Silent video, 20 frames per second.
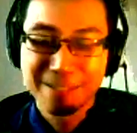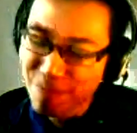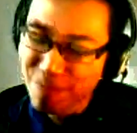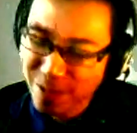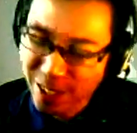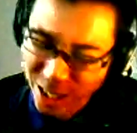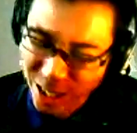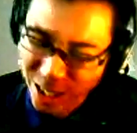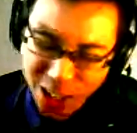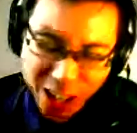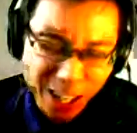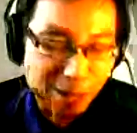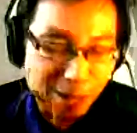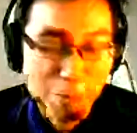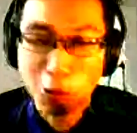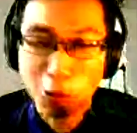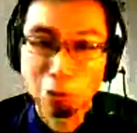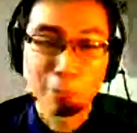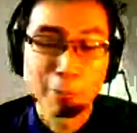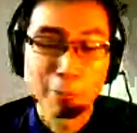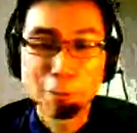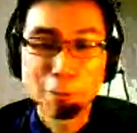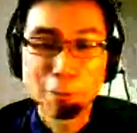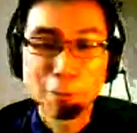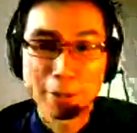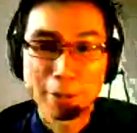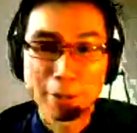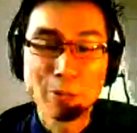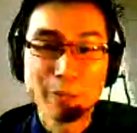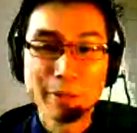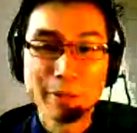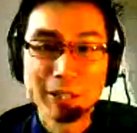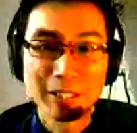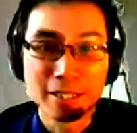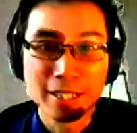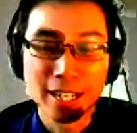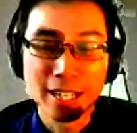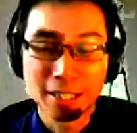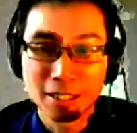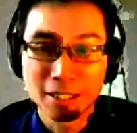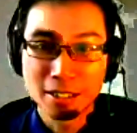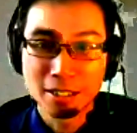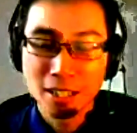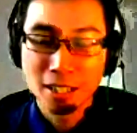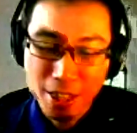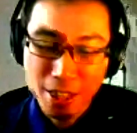start a board about barbecue meats in Texas.